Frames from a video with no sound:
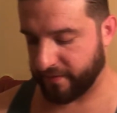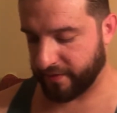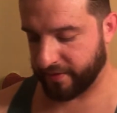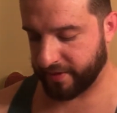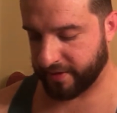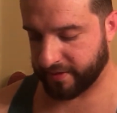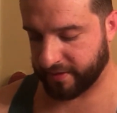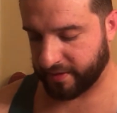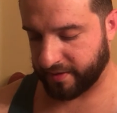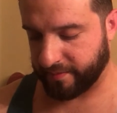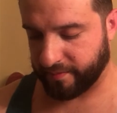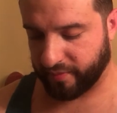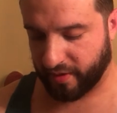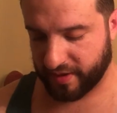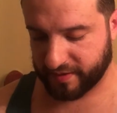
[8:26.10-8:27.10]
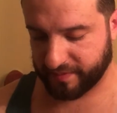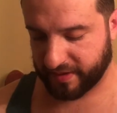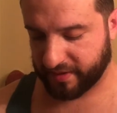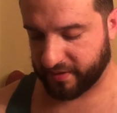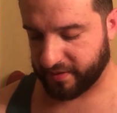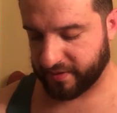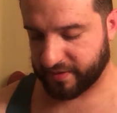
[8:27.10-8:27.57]
verdict on
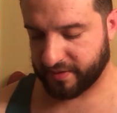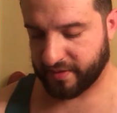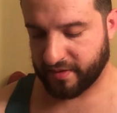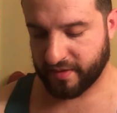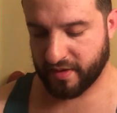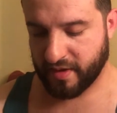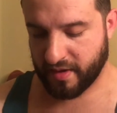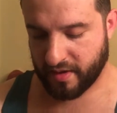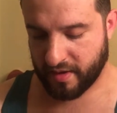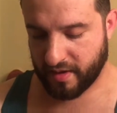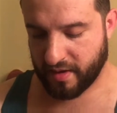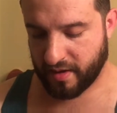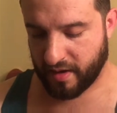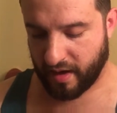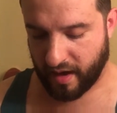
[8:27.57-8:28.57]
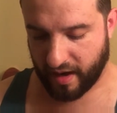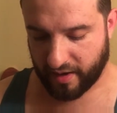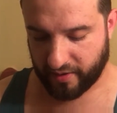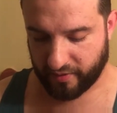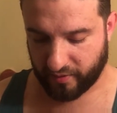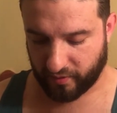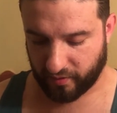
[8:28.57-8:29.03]
Prospectors
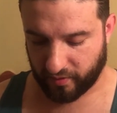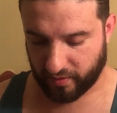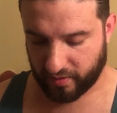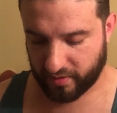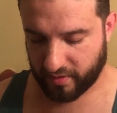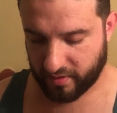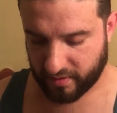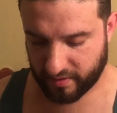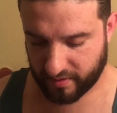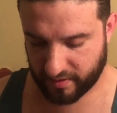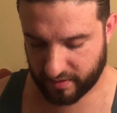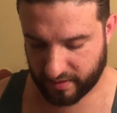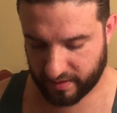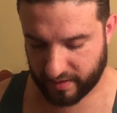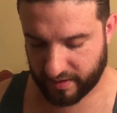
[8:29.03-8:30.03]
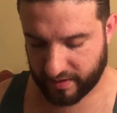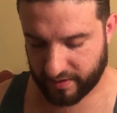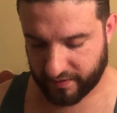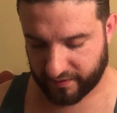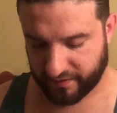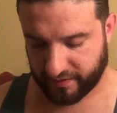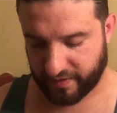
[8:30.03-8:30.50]
Iron Ore is